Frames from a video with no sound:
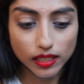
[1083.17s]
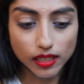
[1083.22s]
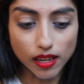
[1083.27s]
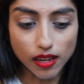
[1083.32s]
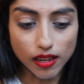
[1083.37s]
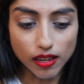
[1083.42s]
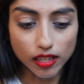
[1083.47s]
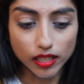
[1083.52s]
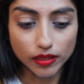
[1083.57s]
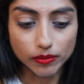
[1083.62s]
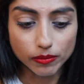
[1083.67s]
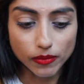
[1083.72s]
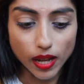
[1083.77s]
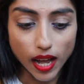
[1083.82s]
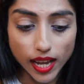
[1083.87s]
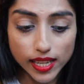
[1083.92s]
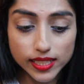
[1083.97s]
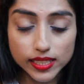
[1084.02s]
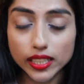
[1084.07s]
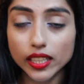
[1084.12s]

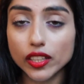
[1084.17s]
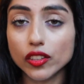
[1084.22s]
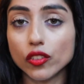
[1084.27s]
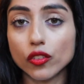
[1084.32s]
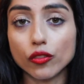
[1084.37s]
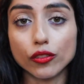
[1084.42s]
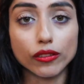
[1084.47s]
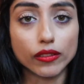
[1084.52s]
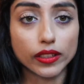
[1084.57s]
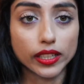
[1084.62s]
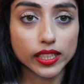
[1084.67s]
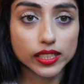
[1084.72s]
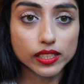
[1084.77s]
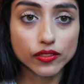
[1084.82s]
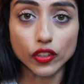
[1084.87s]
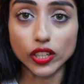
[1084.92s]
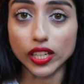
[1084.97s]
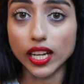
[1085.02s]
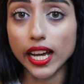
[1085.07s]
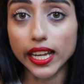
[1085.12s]
asking the universe
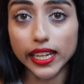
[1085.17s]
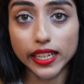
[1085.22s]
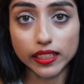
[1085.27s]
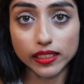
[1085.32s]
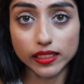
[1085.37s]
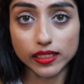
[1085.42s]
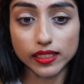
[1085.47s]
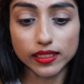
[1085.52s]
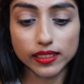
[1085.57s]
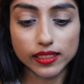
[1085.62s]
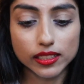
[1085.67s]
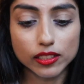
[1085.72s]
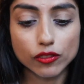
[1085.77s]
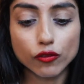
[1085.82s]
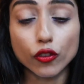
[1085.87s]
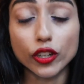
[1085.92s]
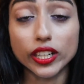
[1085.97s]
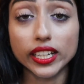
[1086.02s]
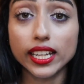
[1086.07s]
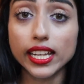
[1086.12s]
for guidance,
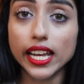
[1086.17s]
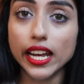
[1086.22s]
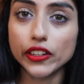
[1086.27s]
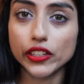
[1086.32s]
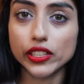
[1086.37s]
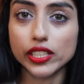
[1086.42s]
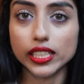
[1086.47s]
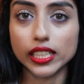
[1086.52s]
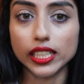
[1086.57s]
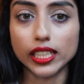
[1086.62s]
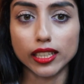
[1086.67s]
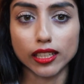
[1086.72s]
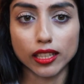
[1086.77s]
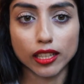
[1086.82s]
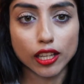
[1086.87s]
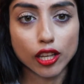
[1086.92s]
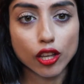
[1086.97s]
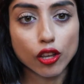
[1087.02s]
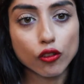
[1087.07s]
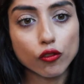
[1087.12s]
for clarity,
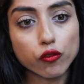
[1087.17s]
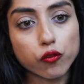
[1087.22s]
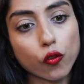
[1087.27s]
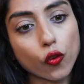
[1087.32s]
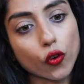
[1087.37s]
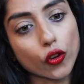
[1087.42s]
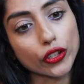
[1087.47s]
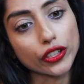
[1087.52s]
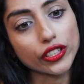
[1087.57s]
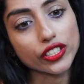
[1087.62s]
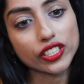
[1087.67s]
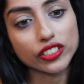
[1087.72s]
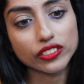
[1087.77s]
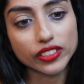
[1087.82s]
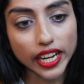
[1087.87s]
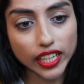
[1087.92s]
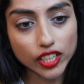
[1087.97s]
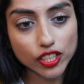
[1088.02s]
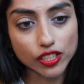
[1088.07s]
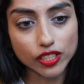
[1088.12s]
for
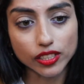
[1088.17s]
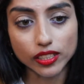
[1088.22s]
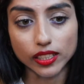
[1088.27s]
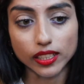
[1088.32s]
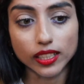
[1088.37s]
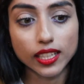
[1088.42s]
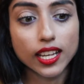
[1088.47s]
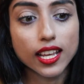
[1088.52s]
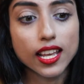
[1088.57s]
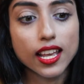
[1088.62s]
direction,